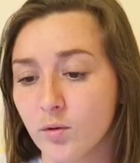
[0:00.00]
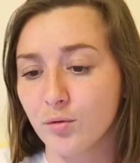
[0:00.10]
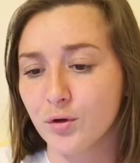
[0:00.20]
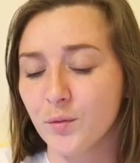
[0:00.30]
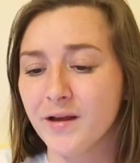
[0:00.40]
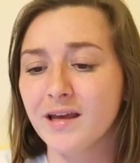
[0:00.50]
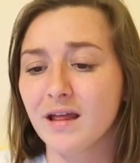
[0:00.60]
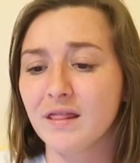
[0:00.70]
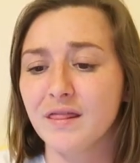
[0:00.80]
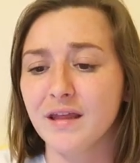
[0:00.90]
We were doing
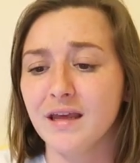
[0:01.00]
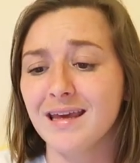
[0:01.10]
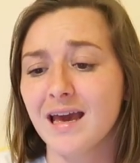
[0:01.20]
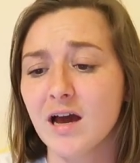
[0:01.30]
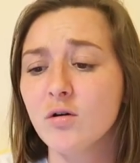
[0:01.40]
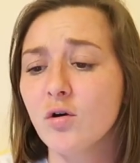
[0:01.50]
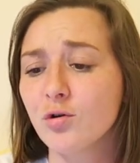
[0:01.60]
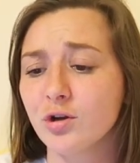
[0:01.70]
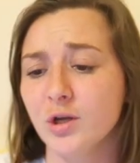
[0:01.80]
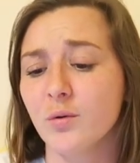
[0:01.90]
the how
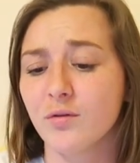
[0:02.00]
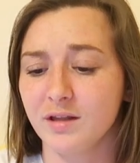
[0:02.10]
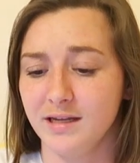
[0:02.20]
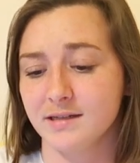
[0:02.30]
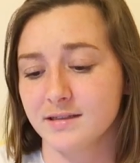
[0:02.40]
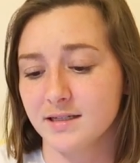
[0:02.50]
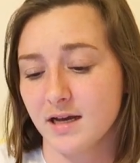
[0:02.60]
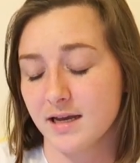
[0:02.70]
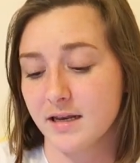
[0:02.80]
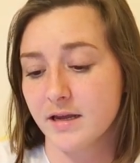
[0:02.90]
old are you on the
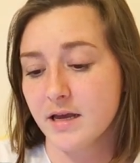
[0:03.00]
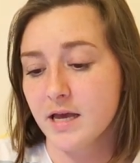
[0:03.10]
inside?